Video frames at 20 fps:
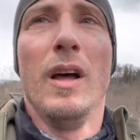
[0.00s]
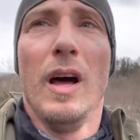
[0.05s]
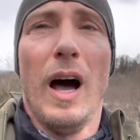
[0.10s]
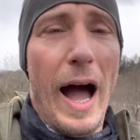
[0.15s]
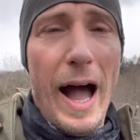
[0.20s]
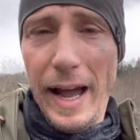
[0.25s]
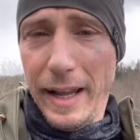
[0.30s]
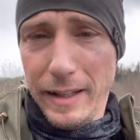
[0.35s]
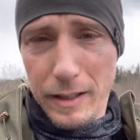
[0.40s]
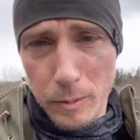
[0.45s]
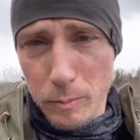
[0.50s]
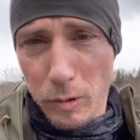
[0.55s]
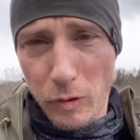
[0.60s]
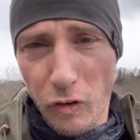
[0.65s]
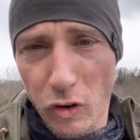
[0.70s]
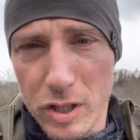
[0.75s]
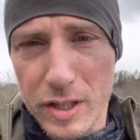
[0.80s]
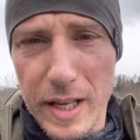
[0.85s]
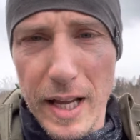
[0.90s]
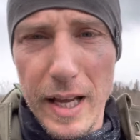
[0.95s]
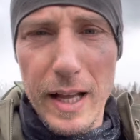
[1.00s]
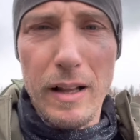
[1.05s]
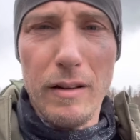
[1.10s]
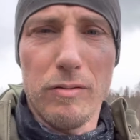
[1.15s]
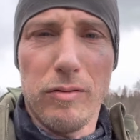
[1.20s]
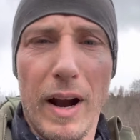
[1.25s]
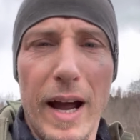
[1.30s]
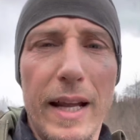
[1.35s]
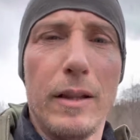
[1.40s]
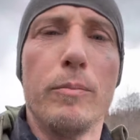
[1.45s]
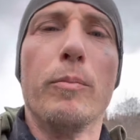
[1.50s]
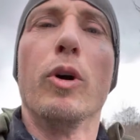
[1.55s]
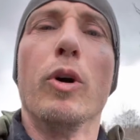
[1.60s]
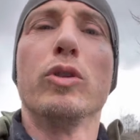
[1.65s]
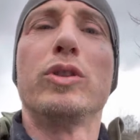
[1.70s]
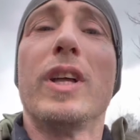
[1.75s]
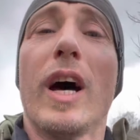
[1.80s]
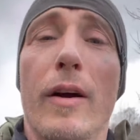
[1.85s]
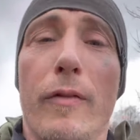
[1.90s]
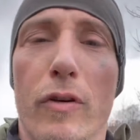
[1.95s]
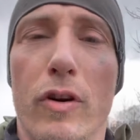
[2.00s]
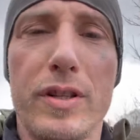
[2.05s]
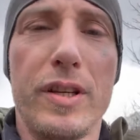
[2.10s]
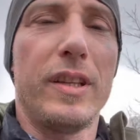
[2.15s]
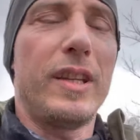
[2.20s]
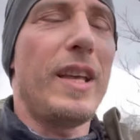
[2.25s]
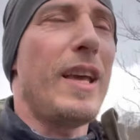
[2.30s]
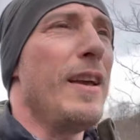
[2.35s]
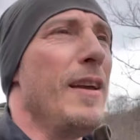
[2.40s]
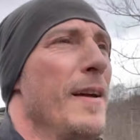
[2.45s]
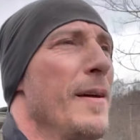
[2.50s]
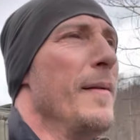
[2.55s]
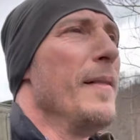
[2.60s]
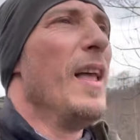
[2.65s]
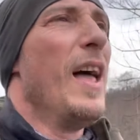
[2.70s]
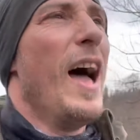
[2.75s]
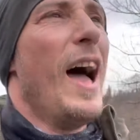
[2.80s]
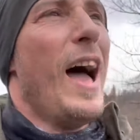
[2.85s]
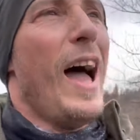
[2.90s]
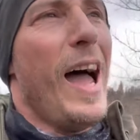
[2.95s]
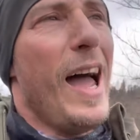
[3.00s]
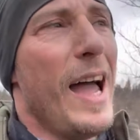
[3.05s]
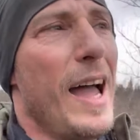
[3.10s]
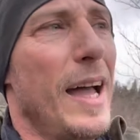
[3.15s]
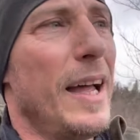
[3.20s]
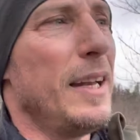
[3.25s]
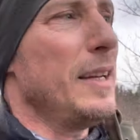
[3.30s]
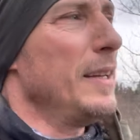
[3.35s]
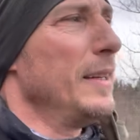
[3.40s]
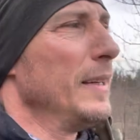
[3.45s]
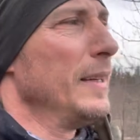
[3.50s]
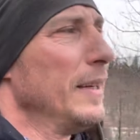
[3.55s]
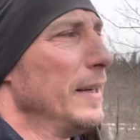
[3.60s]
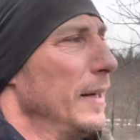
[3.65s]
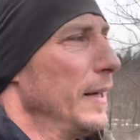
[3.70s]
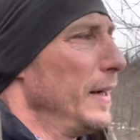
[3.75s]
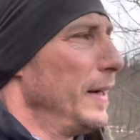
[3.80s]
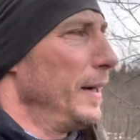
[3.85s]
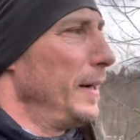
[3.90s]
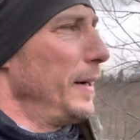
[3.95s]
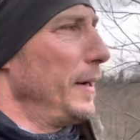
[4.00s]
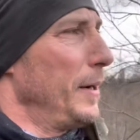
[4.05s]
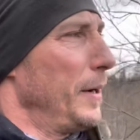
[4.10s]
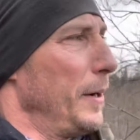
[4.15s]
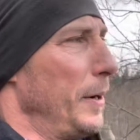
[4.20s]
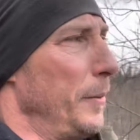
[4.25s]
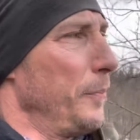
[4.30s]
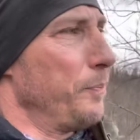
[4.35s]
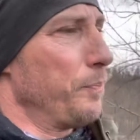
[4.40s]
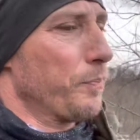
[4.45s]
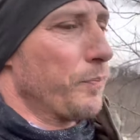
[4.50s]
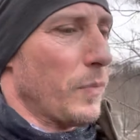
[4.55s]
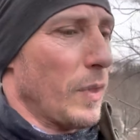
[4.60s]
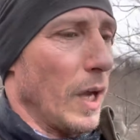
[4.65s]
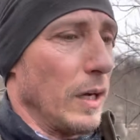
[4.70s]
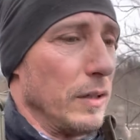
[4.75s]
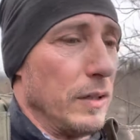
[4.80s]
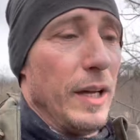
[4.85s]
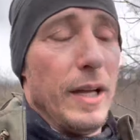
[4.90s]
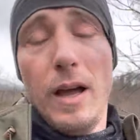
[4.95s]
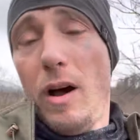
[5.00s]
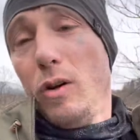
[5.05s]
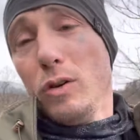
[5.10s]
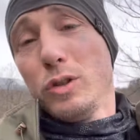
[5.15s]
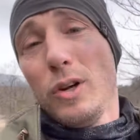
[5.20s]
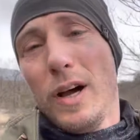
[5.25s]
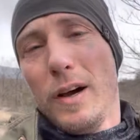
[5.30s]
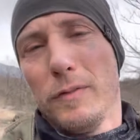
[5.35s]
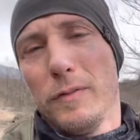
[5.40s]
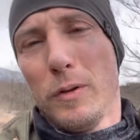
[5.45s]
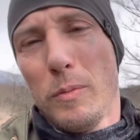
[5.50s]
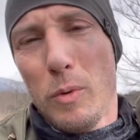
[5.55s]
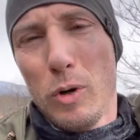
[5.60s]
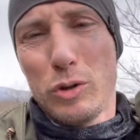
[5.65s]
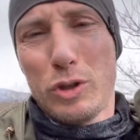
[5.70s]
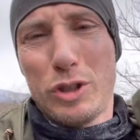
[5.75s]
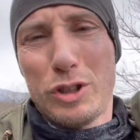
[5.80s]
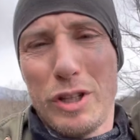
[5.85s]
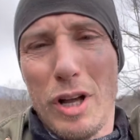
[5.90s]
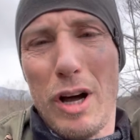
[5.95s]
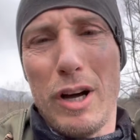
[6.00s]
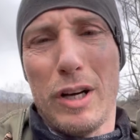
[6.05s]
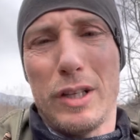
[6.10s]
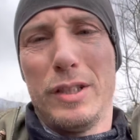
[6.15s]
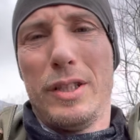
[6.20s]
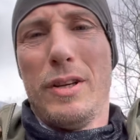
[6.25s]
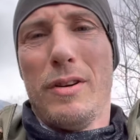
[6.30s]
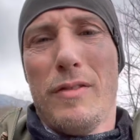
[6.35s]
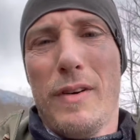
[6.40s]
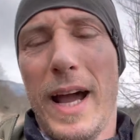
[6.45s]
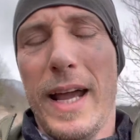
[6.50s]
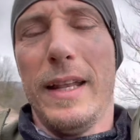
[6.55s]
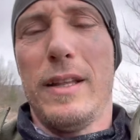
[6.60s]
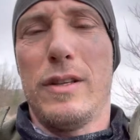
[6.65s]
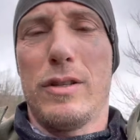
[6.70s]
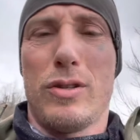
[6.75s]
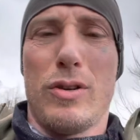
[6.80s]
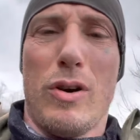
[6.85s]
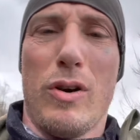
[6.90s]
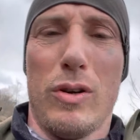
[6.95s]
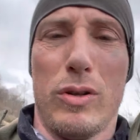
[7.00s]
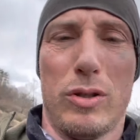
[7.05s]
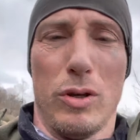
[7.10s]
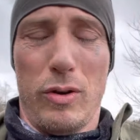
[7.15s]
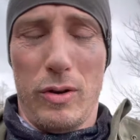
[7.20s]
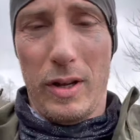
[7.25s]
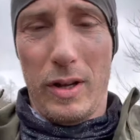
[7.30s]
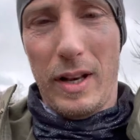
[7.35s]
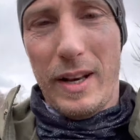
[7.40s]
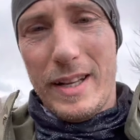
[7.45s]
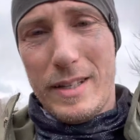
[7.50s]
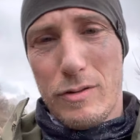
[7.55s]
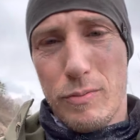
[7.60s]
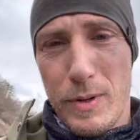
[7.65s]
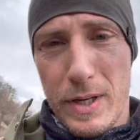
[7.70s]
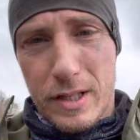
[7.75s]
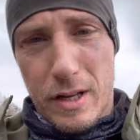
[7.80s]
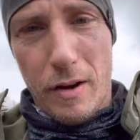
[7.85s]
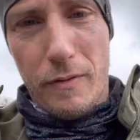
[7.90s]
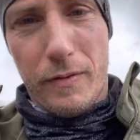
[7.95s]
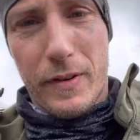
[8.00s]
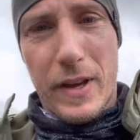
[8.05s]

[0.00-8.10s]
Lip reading: items for sale, right? Most diversity, and they also have the most stocks, right? So less risk of